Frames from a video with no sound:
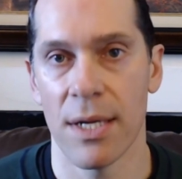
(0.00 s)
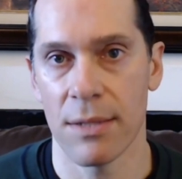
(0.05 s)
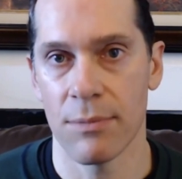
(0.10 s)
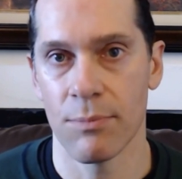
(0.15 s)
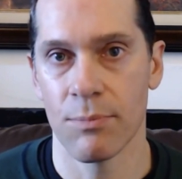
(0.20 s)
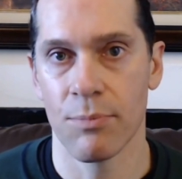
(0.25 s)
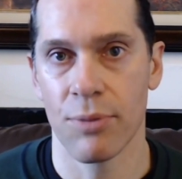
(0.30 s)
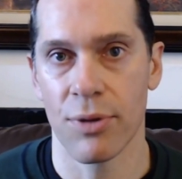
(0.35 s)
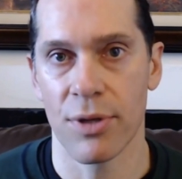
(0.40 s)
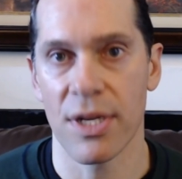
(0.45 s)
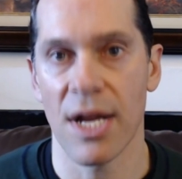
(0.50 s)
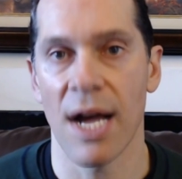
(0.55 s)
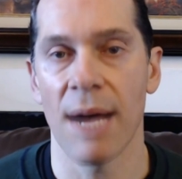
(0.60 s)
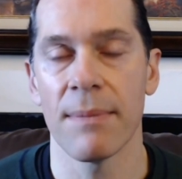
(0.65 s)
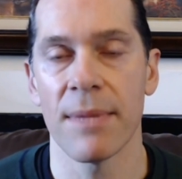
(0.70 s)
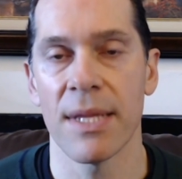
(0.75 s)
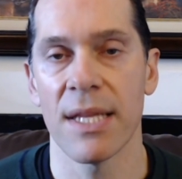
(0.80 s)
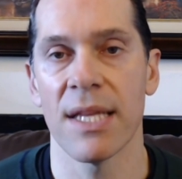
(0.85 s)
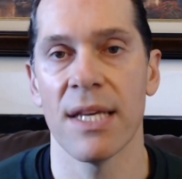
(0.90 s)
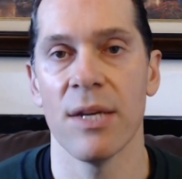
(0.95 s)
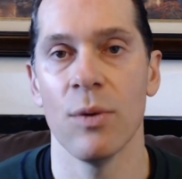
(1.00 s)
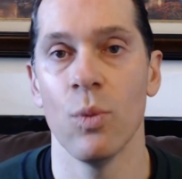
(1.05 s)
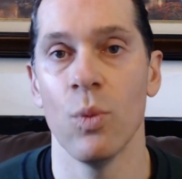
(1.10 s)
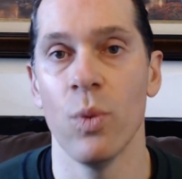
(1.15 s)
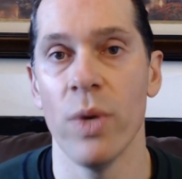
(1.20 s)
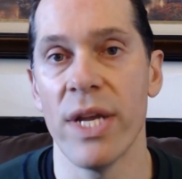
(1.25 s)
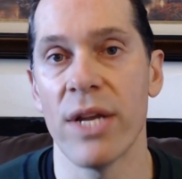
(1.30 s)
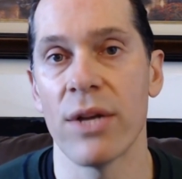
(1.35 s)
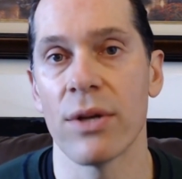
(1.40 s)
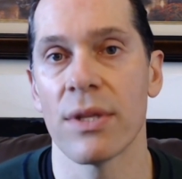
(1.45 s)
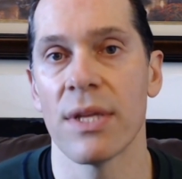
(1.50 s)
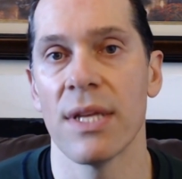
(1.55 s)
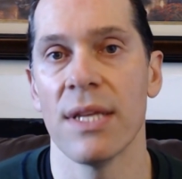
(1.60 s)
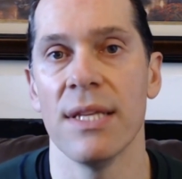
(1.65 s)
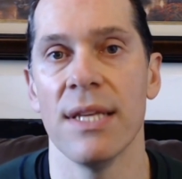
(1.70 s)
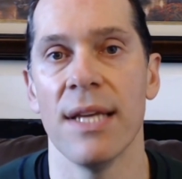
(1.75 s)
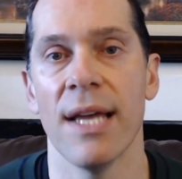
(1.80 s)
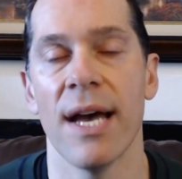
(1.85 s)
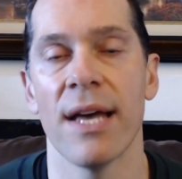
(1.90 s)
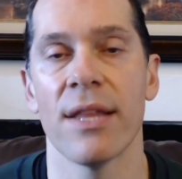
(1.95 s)
predominantly weaker than
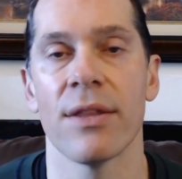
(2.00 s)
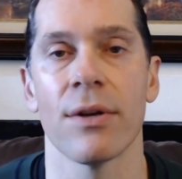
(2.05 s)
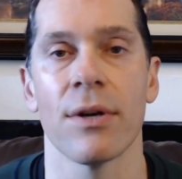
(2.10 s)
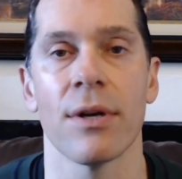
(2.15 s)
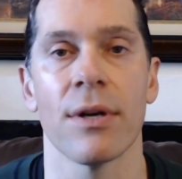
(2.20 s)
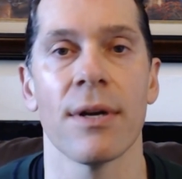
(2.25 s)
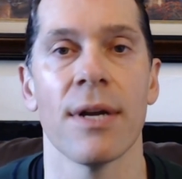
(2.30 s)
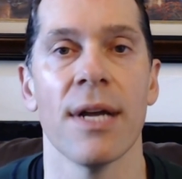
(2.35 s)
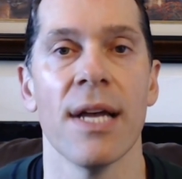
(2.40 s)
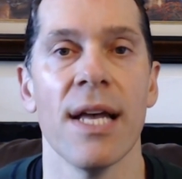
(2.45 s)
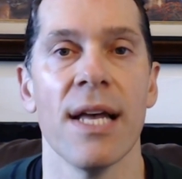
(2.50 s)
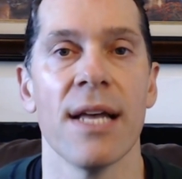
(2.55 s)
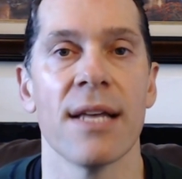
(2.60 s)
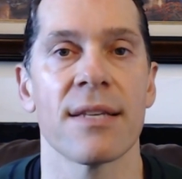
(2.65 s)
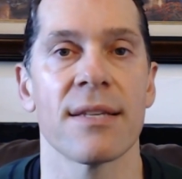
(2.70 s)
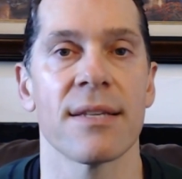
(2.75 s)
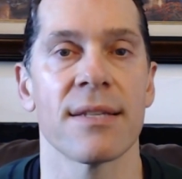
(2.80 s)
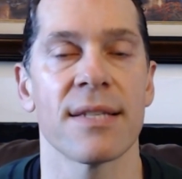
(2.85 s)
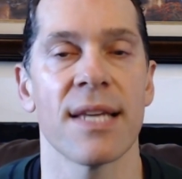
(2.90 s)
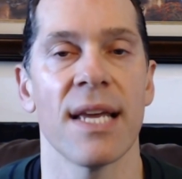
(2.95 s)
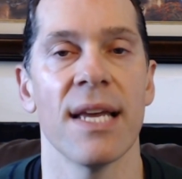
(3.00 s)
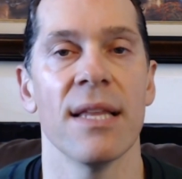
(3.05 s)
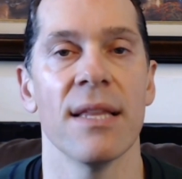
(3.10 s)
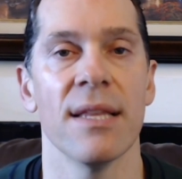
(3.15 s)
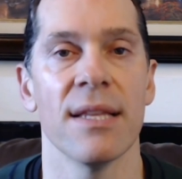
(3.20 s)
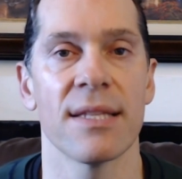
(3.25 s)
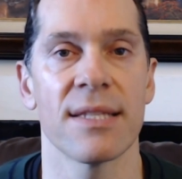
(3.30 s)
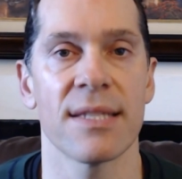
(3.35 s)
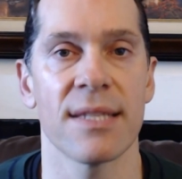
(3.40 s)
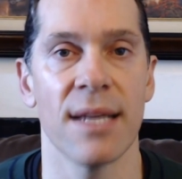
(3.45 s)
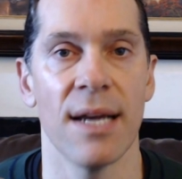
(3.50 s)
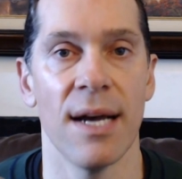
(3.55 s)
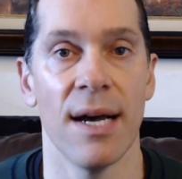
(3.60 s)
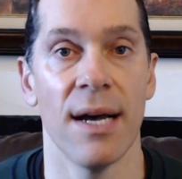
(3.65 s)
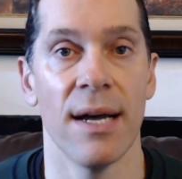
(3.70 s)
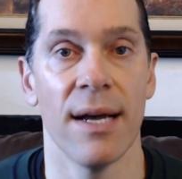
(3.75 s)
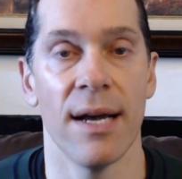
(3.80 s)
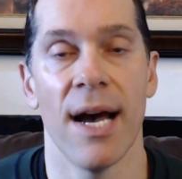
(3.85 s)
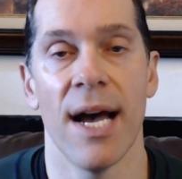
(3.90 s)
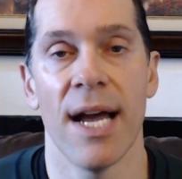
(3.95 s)
the other, so say
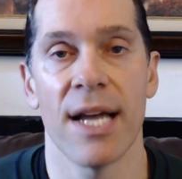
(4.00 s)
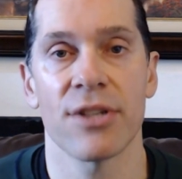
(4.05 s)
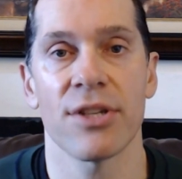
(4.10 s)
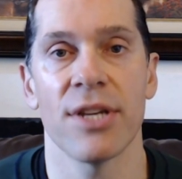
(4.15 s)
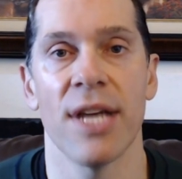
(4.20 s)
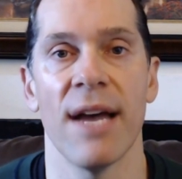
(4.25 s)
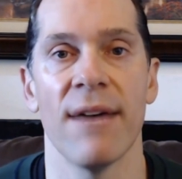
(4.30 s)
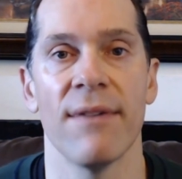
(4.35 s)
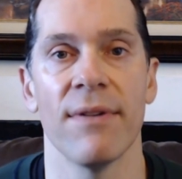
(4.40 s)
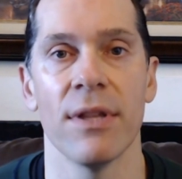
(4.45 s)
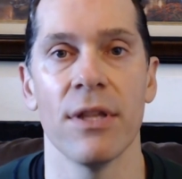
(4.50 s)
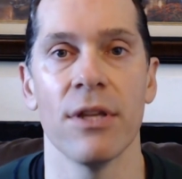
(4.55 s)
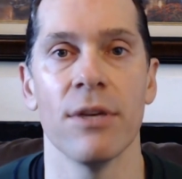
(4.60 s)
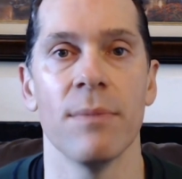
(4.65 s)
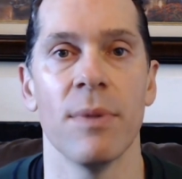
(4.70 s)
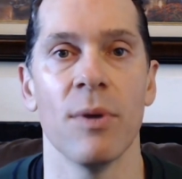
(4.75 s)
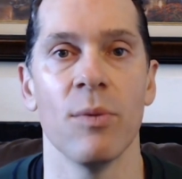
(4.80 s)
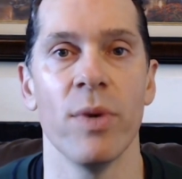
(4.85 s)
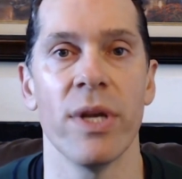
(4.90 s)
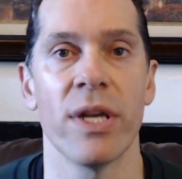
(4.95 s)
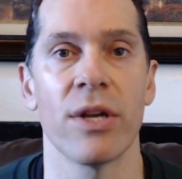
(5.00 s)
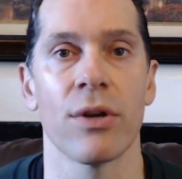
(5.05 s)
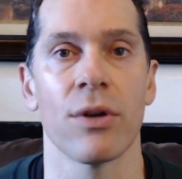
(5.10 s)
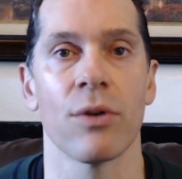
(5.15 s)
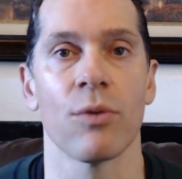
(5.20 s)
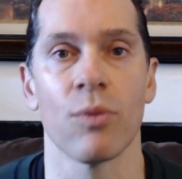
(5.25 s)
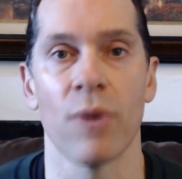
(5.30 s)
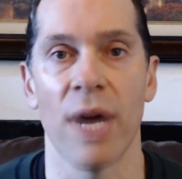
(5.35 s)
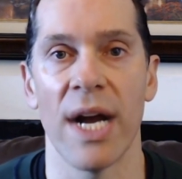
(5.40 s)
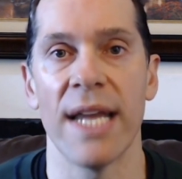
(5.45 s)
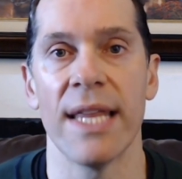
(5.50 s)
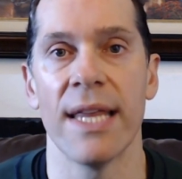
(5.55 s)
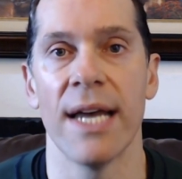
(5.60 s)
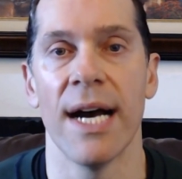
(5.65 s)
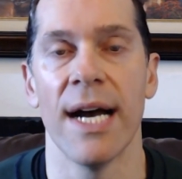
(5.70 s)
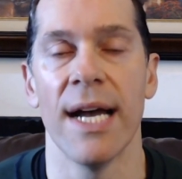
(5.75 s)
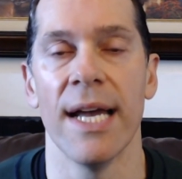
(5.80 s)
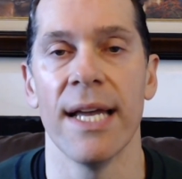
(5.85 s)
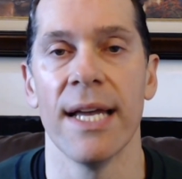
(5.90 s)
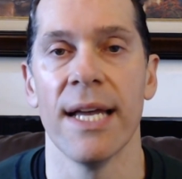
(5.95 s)
I actually have a little bit weaker right
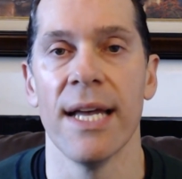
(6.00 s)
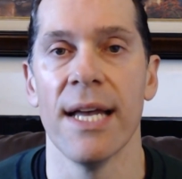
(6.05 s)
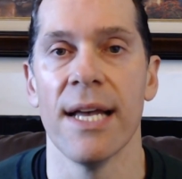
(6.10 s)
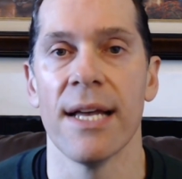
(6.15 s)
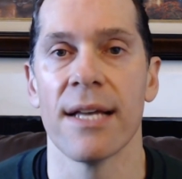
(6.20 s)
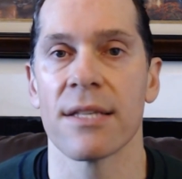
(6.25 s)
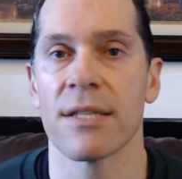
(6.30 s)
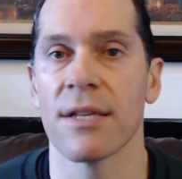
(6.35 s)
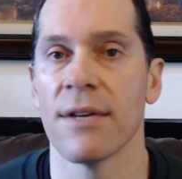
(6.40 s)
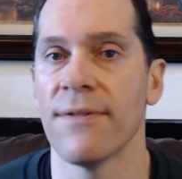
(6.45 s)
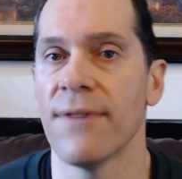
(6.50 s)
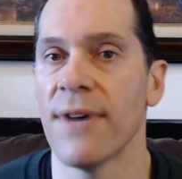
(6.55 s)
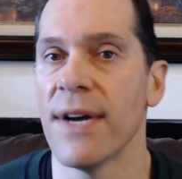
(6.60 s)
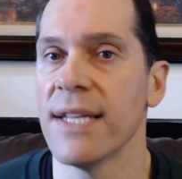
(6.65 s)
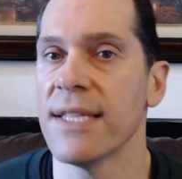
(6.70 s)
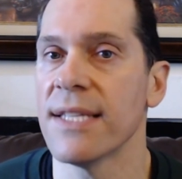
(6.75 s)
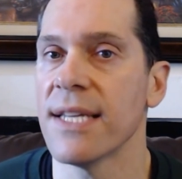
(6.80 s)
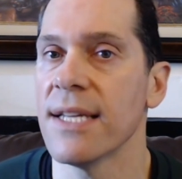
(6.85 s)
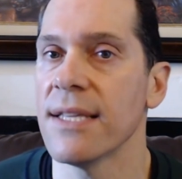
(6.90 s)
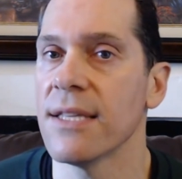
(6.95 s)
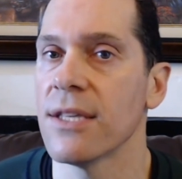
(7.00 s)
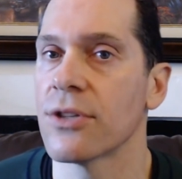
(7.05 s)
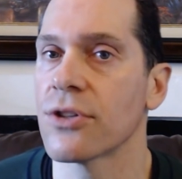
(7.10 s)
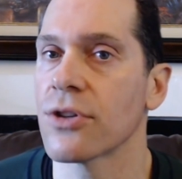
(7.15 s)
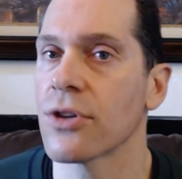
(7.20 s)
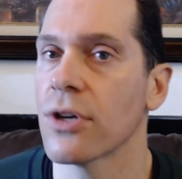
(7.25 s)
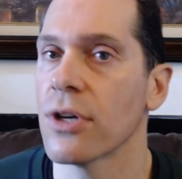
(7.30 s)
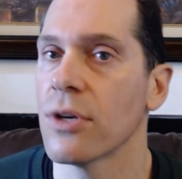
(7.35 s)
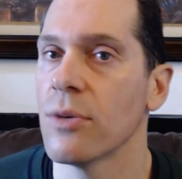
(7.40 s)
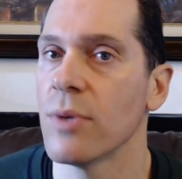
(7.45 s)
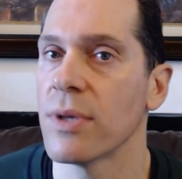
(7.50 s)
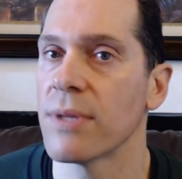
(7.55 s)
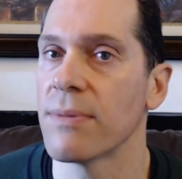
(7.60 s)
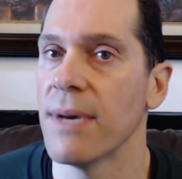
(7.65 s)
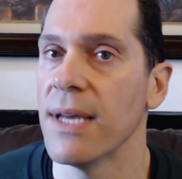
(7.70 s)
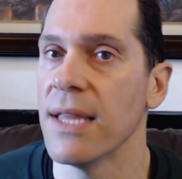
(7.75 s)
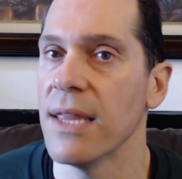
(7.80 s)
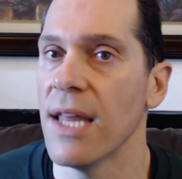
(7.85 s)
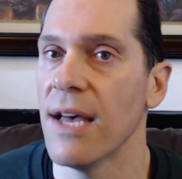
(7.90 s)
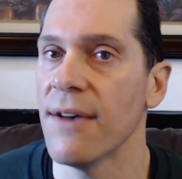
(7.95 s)
eye. So if I tend to turn with my
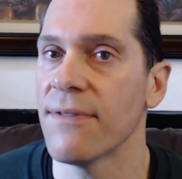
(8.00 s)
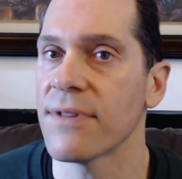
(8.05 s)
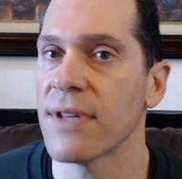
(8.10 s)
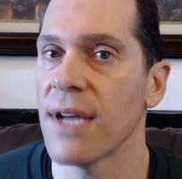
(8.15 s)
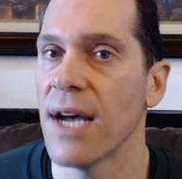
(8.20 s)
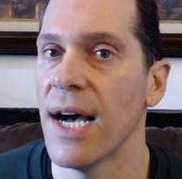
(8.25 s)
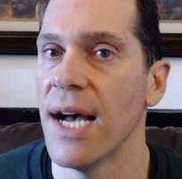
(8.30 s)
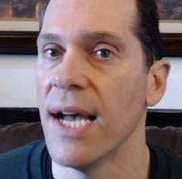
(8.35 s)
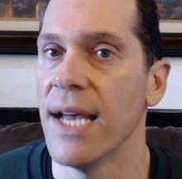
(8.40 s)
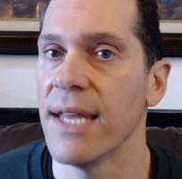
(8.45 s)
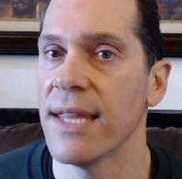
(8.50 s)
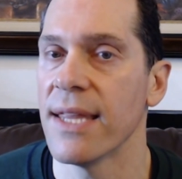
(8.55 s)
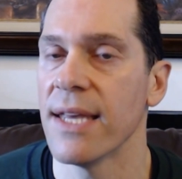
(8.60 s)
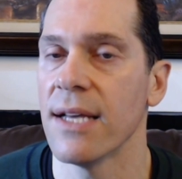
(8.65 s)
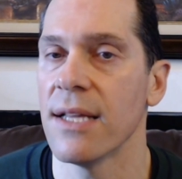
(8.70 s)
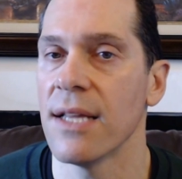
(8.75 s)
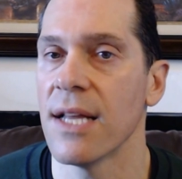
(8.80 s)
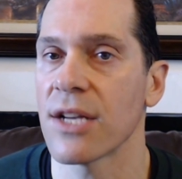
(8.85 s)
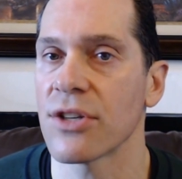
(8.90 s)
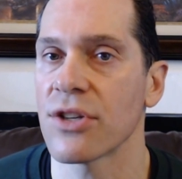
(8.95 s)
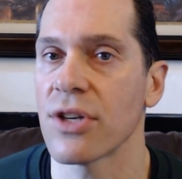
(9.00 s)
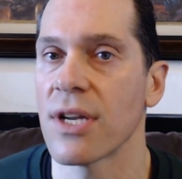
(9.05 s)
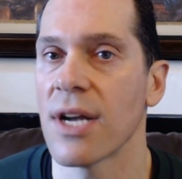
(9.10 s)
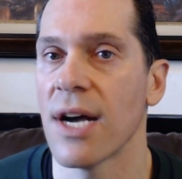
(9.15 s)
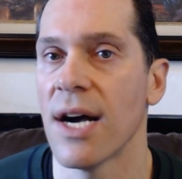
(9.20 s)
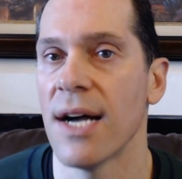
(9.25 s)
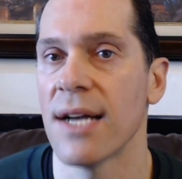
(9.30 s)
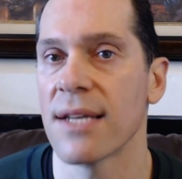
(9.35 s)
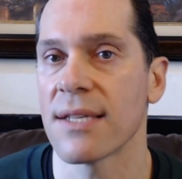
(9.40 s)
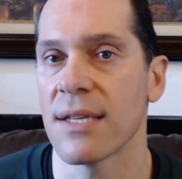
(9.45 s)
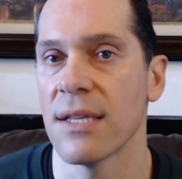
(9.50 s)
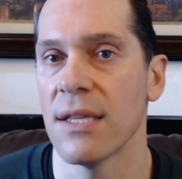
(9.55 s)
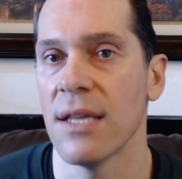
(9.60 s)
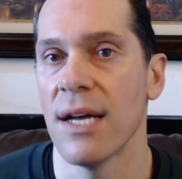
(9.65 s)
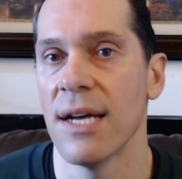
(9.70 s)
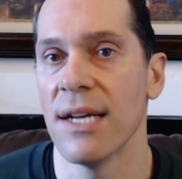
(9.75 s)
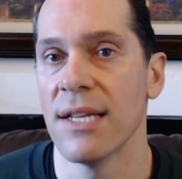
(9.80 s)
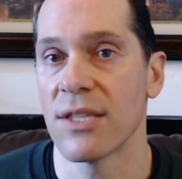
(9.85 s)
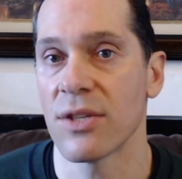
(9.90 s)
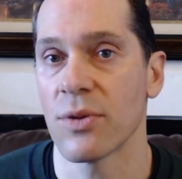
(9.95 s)
left eye, that'll actually cause a
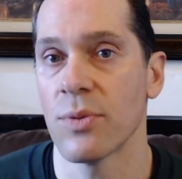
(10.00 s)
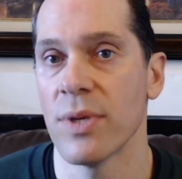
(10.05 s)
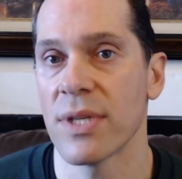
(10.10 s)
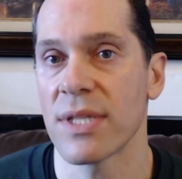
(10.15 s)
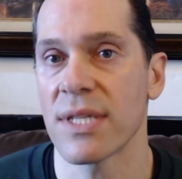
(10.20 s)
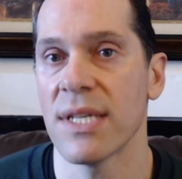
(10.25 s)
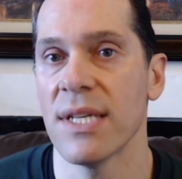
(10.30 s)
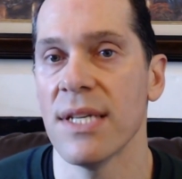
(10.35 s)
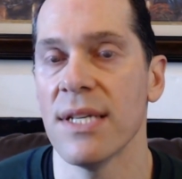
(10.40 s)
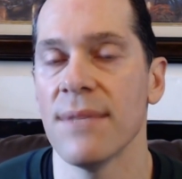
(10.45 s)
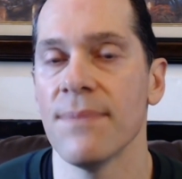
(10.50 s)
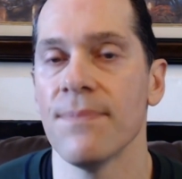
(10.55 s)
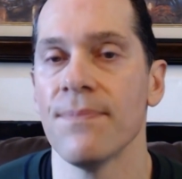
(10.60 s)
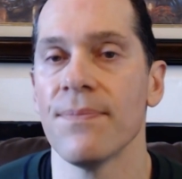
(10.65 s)
lot of twisting,